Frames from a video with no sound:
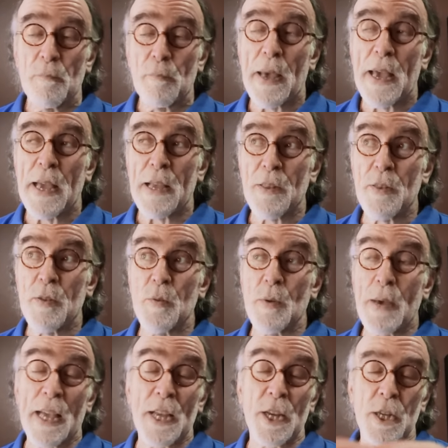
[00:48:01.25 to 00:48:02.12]
back
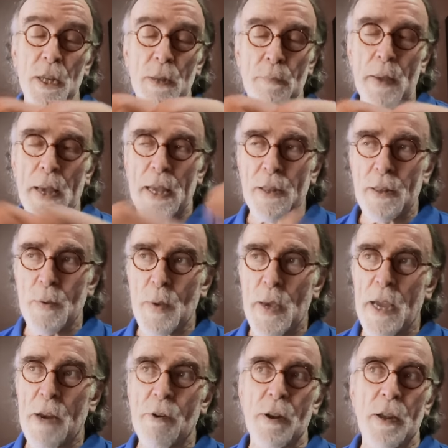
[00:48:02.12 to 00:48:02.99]
to actually back
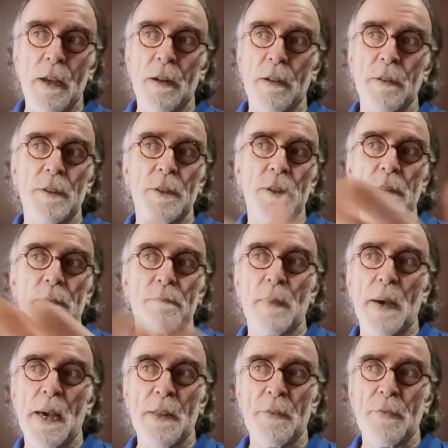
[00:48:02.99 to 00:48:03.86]
to
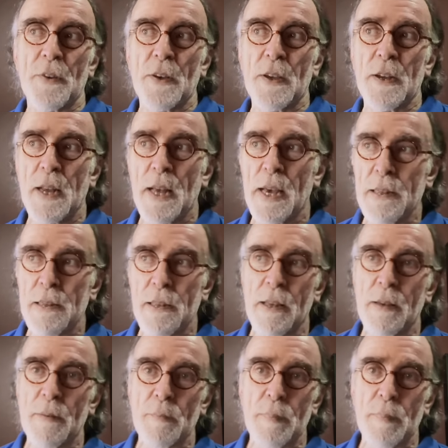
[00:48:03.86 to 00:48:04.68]
agriculture by the fertilizer huh.